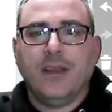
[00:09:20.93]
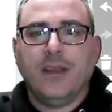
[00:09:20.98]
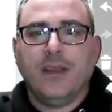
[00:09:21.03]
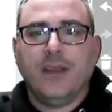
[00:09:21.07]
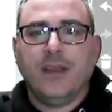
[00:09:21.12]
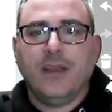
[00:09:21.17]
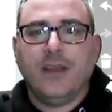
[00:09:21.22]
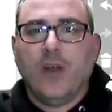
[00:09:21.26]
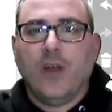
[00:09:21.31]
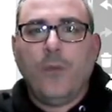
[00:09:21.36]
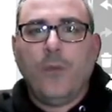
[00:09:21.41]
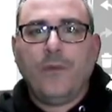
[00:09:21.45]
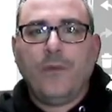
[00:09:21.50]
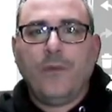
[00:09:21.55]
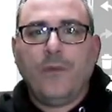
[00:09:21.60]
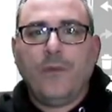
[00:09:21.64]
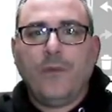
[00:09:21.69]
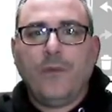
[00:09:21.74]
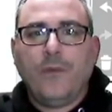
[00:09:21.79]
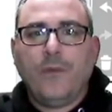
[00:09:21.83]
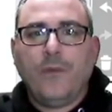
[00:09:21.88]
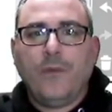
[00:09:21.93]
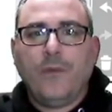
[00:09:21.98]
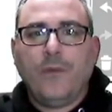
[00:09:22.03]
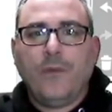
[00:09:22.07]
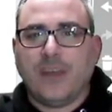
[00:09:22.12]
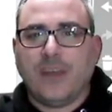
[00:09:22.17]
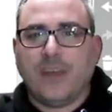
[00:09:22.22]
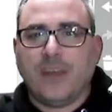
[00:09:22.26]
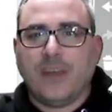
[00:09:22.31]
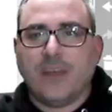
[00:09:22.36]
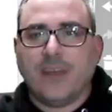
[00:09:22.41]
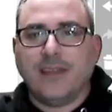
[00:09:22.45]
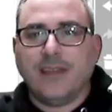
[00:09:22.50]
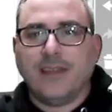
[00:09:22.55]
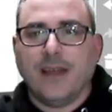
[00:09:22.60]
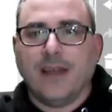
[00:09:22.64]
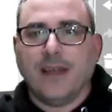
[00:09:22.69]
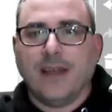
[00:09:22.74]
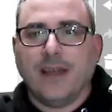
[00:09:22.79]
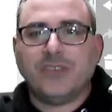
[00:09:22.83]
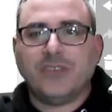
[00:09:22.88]
Well, hopefully you noticed that
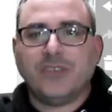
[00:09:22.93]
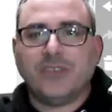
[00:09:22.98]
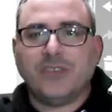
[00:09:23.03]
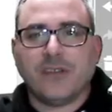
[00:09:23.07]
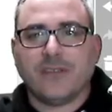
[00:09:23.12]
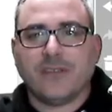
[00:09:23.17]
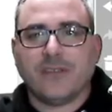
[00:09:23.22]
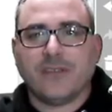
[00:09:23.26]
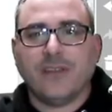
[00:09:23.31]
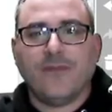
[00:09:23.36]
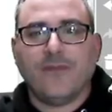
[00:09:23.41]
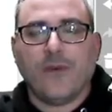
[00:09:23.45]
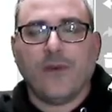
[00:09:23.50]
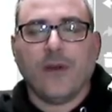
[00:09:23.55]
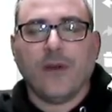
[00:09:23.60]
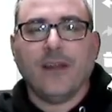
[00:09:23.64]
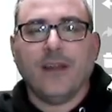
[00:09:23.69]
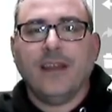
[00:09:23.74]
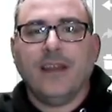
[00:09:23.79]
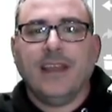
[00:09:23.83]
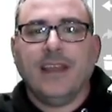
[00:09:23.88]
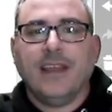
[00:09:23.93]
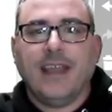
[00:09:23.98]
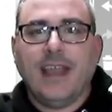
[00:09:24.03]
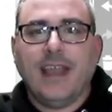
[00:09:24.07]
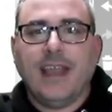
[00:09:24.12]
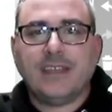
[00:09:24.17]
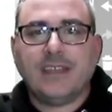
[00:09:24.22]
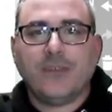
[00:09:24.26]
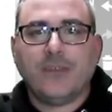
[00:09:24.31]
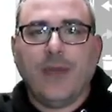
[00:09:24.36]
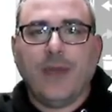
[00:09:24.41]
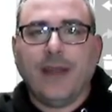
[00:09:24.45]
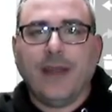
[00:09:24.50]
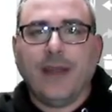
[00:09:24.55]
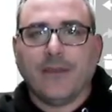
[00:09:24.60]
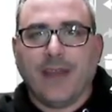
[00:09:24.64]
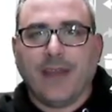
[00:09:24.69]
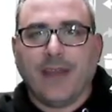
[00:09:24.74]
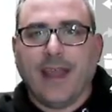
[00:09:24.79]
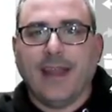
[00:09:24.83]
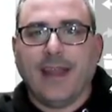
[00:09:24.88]
1,234 is greater
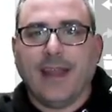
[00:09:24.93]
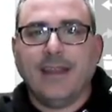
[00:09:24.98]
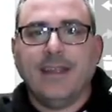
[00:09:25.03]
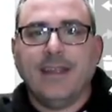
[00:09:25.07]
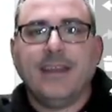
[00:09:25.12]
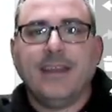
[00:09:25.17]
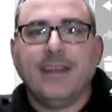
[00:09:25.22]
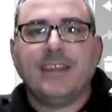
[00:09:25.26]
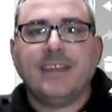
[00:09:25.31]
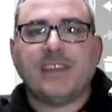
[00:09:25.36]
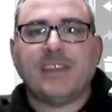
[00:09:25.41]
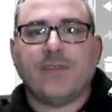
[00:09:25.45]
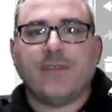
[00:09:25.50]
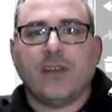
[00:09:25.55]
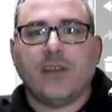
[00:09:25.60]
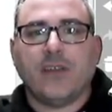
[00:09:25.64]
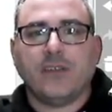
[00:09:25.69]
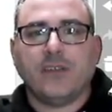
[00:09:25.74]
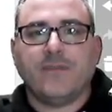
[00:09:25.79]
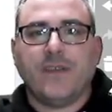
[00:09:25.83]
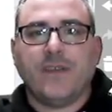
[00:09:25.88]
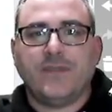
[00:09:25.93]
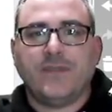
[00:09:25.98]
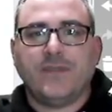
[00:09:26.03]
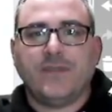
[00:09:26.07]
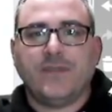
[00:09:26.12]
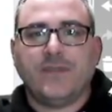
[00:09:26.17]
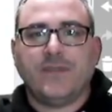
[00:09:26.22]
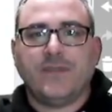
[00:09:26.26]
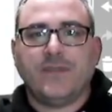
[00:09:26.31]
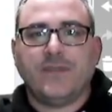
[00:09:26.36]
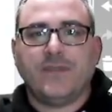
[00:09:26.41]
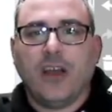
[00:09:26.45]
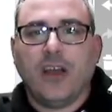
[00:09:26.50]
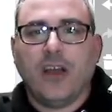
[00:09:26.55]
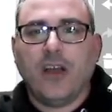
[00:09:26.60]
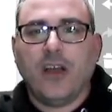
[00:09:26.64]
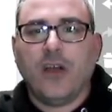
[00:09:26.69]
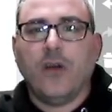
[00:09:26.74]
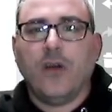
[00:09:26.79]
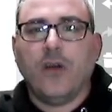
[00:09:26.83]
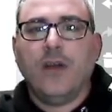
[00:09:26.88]
than 750.
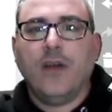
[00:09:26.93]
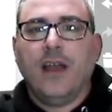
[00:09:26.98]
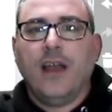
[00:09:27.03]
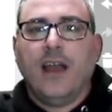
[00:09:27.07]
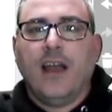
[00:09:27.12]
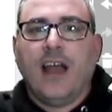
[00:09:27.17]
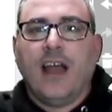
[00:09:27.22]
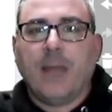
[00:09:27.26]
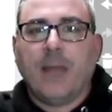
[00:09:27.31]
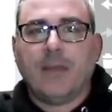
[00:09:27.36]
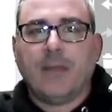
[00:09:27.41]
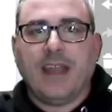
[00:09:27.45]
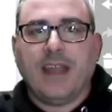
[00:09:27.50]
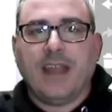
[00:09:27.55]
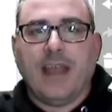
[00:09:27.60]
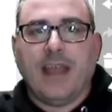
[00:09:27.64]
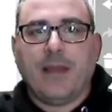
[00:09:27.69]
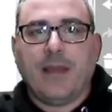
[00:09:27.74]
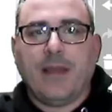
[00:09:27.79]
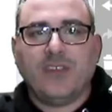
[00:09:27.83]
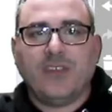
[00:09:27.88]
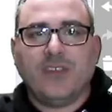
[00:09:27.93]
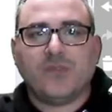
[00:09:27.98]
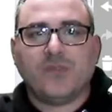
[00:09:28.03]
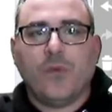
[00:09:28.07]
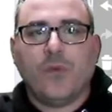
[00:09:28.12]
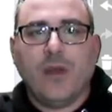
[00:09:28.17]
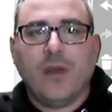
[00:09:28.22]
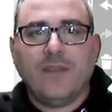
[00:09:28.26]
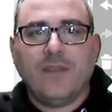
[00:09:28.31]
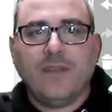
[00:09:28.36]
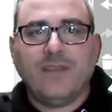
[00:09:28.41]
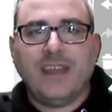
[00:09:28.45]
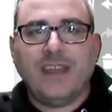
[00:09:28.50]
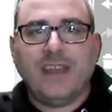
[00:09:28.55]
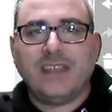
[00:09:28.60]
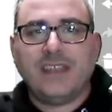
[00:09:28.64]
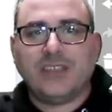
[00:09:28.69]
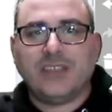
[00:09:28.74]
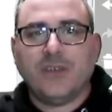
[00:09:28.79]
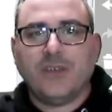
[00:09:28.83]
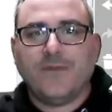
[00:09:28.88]
So I have to use one of these
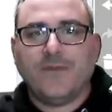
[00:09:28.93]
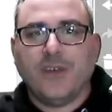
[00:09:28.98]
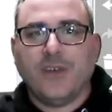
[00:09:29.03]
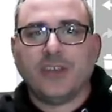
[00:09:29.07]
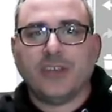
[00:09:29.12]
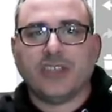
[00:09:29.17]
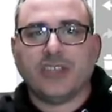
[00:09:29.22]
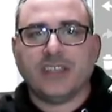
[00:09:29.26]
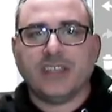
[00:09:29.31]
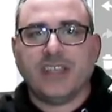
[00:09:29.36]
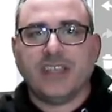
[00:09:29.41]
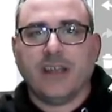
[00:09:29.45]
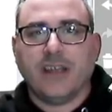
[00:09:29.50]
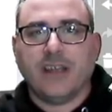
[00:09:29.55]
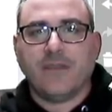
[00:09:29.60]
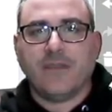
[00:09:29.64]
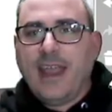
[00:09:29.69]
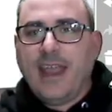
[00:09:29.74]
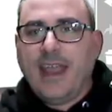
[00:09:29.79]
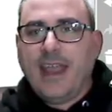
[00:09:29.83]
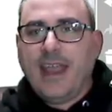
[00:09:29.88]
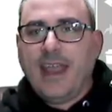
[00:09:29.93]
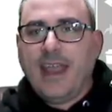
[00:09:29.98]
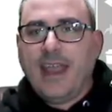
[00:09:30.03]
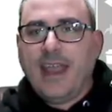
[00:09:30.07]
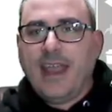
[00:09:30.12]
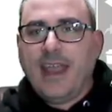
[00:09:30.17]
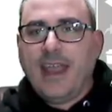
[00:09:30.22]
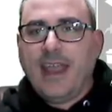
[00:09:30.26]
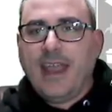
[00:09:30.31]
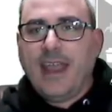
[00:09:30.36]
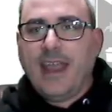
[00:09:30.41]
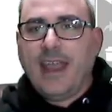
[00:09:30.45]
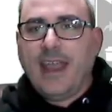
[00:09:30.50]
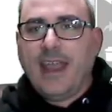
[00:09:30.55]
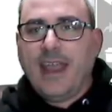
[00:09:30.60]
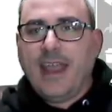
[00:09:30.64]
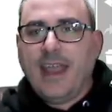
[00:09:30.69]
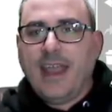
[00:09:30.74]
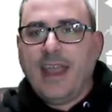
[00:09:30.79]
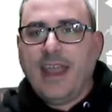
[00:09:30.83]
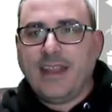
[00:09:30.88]
two functions here to figure this out.
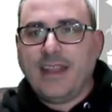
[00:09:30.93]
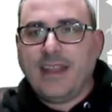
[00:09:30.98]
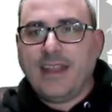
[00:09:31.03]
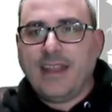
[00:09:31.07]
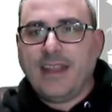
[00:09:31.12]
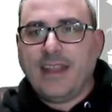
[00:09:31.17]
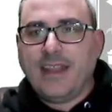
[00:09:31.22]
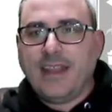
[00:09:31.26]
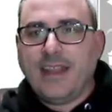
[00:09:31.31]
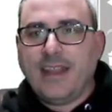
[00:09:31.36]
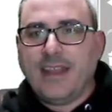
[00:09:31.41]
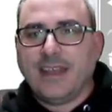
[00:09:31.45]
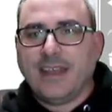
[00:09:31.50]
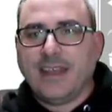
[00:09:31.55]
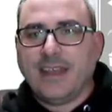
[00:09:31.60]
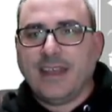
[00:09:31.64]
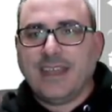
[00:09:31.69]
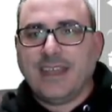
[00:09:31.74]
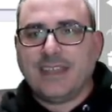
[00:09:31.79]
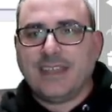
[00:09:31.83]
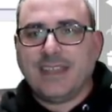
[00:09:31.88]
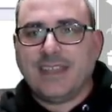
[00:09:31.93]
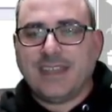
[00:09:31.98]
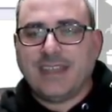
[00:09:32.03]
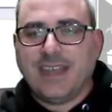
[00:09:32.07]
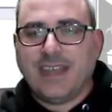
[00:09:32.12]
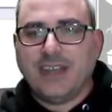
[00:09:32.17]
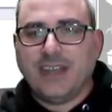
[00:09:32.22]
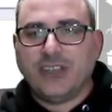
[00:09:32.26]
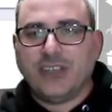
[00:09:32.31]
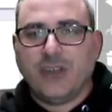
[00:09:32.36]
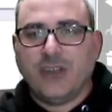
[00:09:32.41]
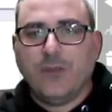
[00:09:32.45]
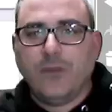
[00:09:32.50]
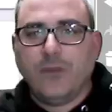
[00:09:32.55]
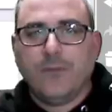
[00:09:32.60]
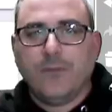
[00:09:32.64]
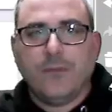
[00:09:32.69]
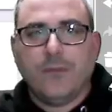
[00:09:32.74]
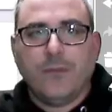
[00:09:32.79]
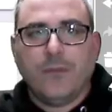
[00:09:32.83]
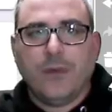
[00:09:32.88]
And then if I look at this, is this an integer?
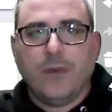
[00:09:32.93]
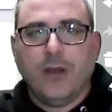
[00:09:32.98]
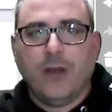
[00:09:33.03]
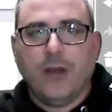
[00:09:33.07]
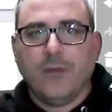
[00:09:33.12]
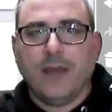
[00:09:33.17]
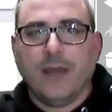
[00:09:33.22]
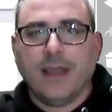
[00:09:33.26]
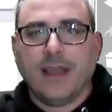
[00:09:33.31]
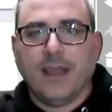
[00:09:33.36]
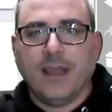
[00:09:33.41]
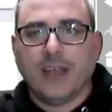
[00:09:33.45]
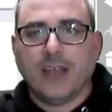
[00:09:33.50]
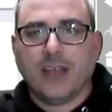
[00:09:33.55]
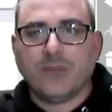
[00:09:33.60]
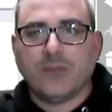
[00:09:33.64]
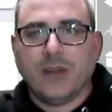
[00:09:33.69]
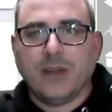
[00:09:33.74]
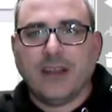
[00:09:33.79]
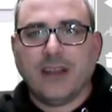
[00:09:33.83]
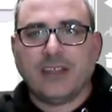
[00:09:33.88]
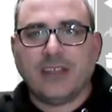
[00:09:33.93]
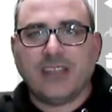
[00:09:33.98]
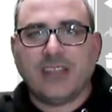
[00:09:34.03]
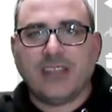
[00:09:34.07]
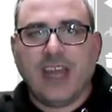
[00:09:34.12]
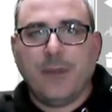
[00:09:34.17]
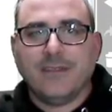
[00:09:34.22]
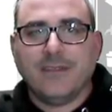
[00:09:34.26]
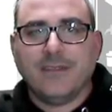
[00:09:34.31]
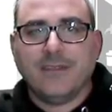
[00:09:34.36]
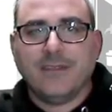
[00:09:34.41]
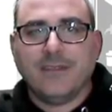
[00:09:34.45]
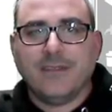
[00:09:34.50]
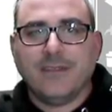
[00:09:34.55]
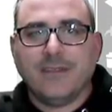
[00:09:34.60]
Oh my gosh, what just happened?